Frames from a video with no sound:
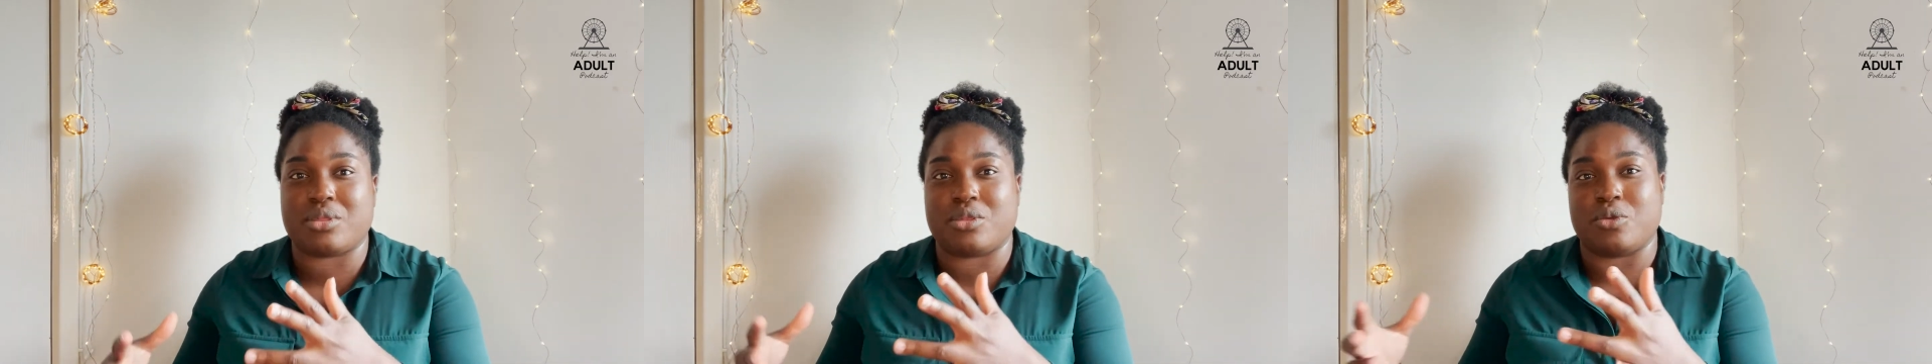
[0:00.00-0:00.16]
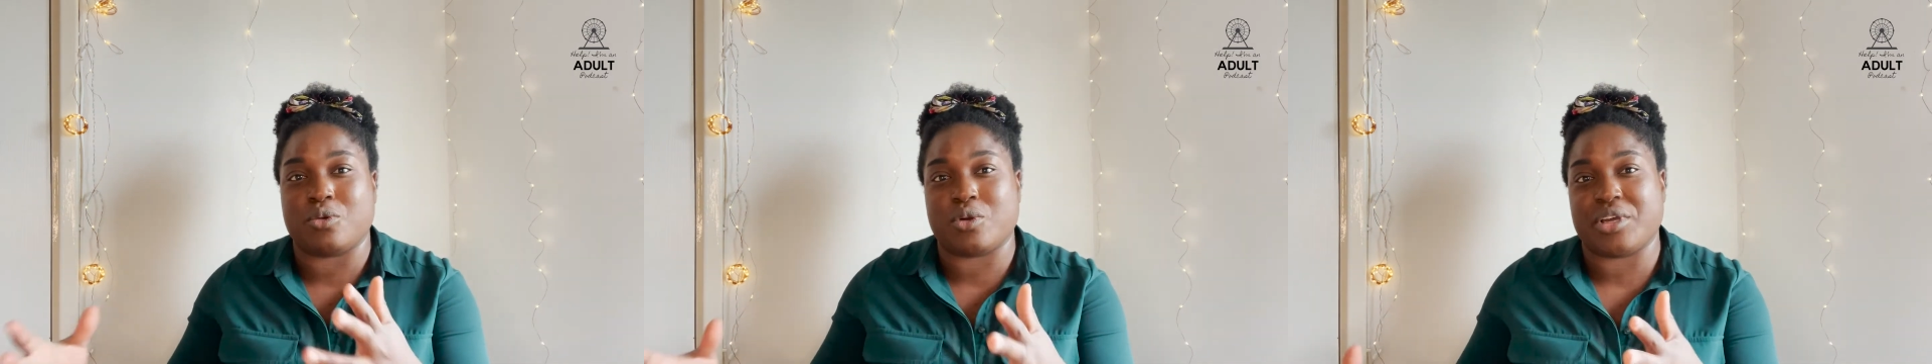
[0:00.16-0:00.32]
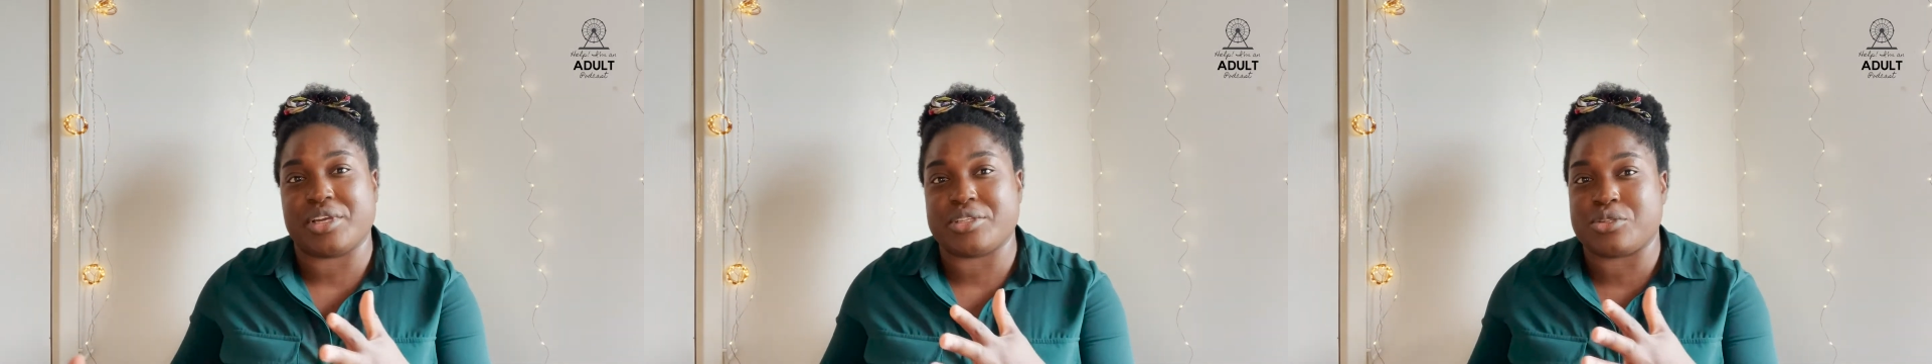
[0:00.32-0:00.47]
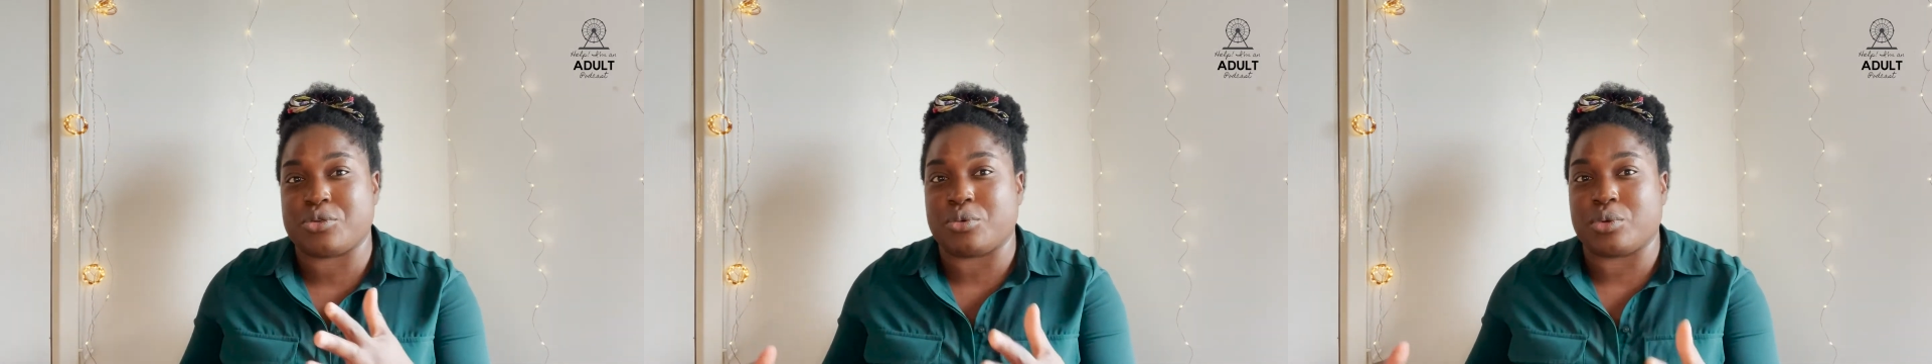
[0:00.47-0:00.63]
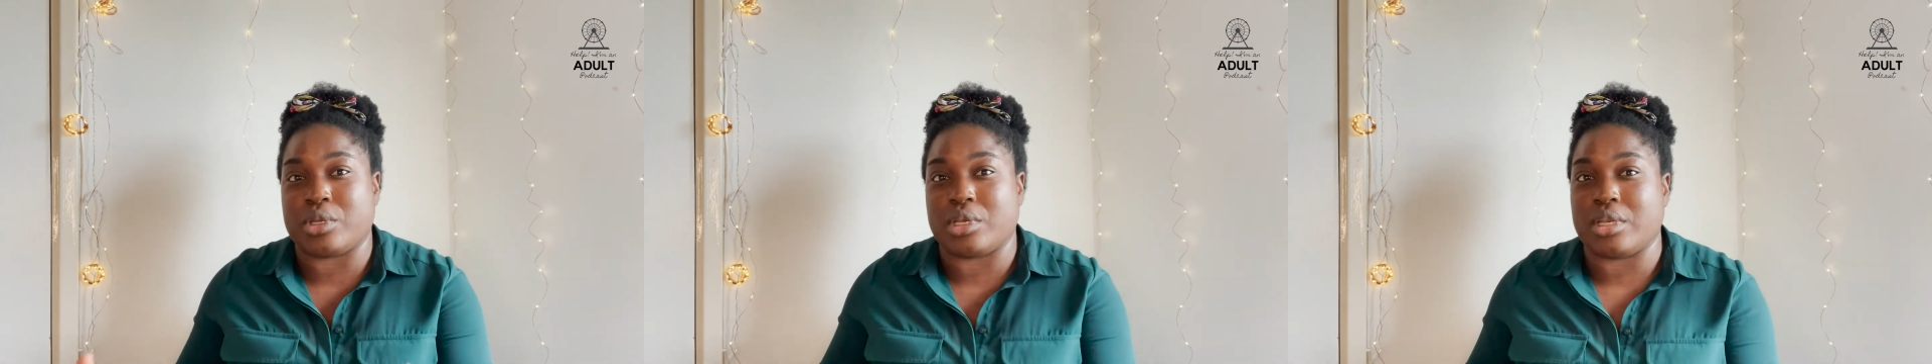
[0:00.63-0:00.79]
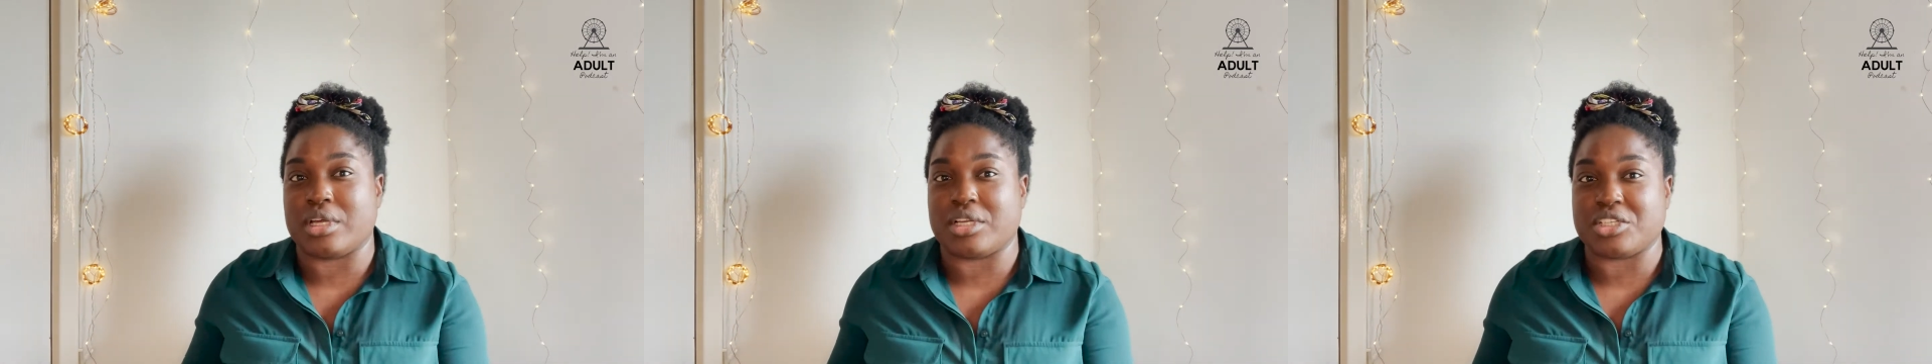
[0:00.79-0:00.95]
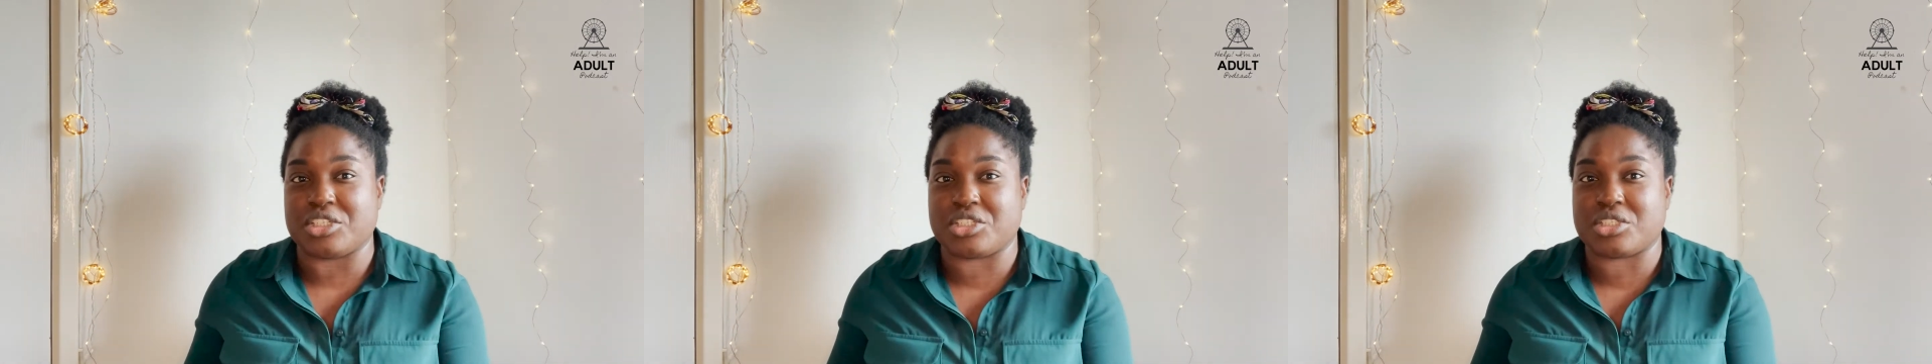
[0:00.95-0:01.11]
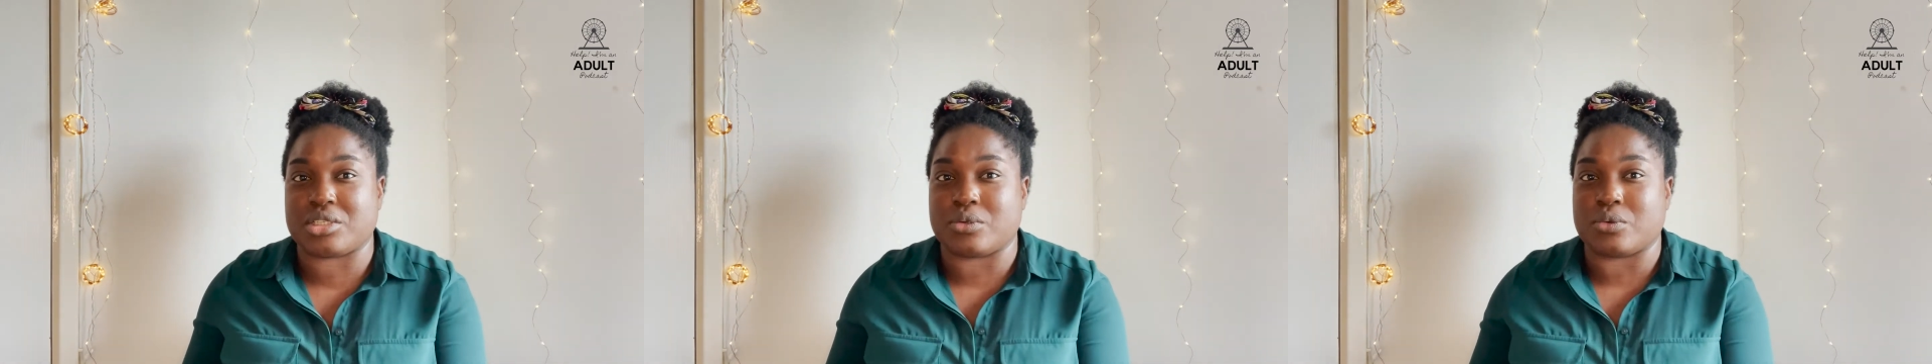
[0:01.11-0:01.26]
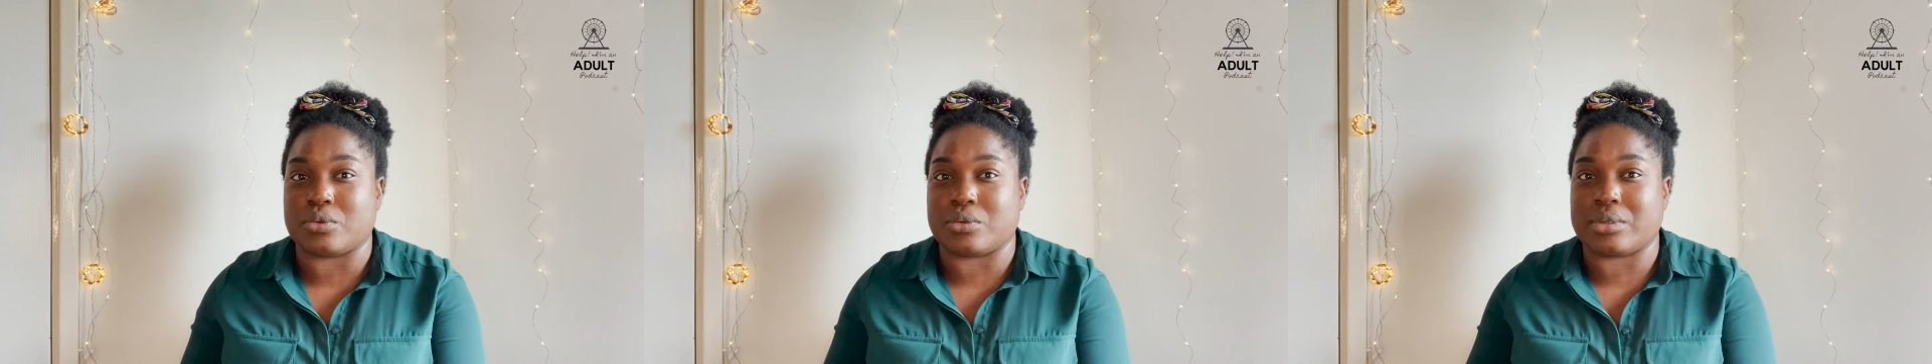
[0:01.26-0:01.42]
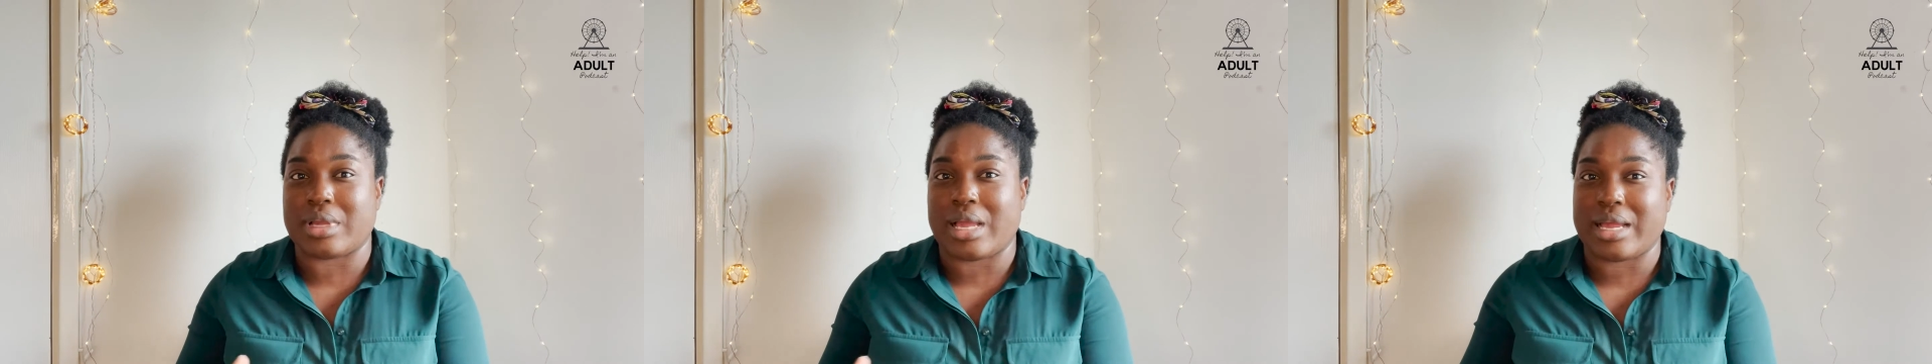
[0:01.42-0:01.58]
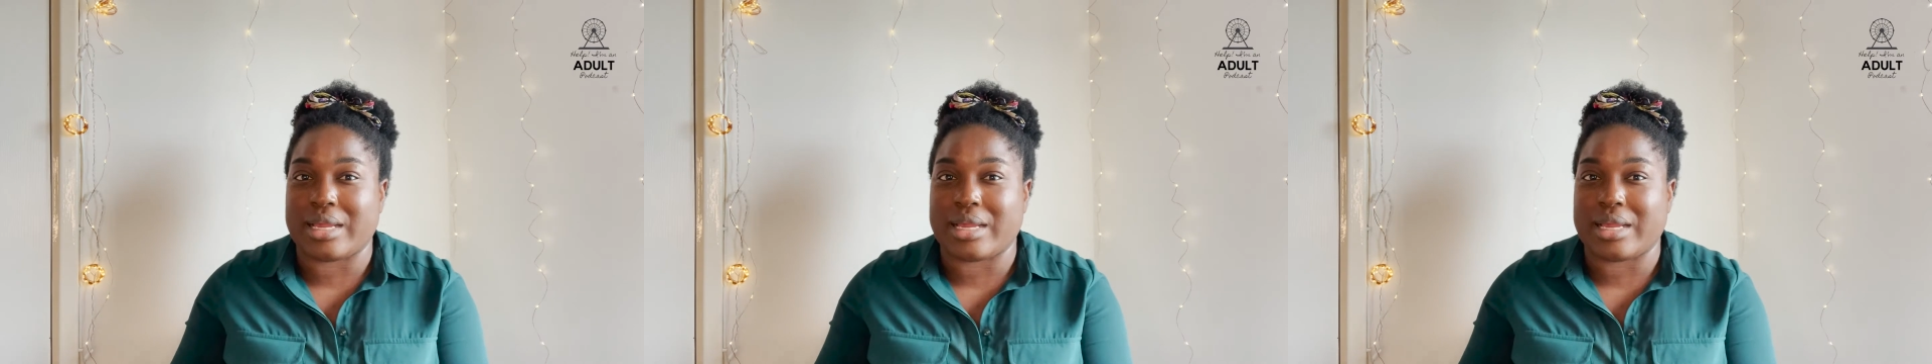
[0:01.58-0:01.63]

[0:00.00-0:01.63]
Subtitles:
you guys during lunch, or